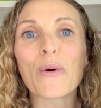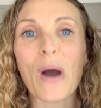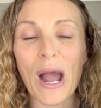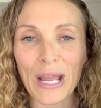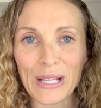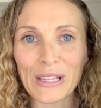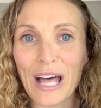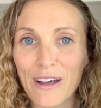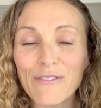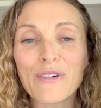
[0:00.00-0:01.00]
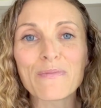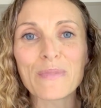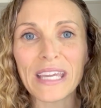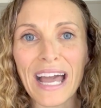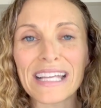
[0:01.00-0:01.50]
I love,
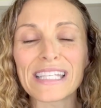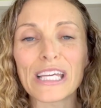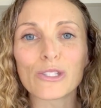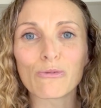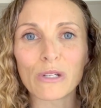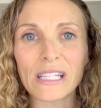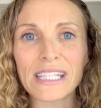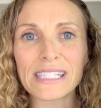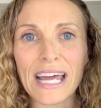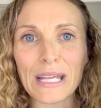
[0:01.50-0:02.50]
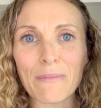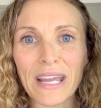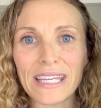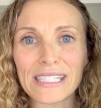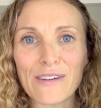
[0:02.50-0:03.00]
because it's really setting my
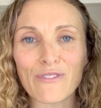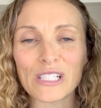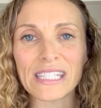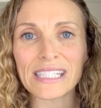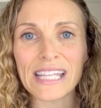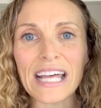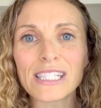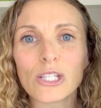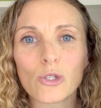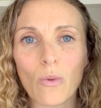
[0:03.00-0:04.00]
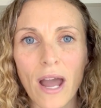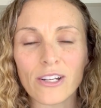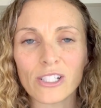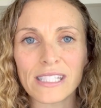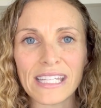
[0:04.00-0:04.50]
kids up for success to
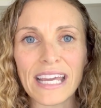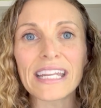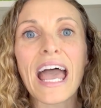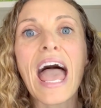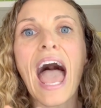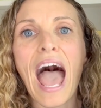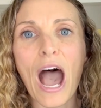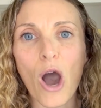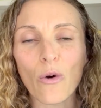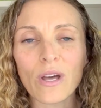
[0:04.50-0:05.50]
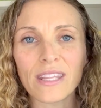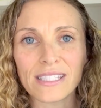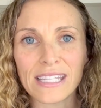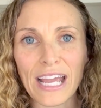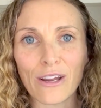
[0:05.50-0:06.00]
understand how
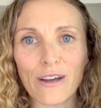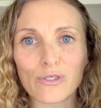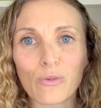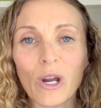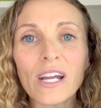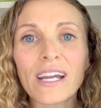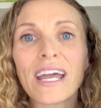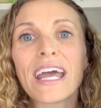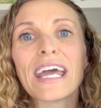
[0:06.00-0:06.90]
these digraphs work.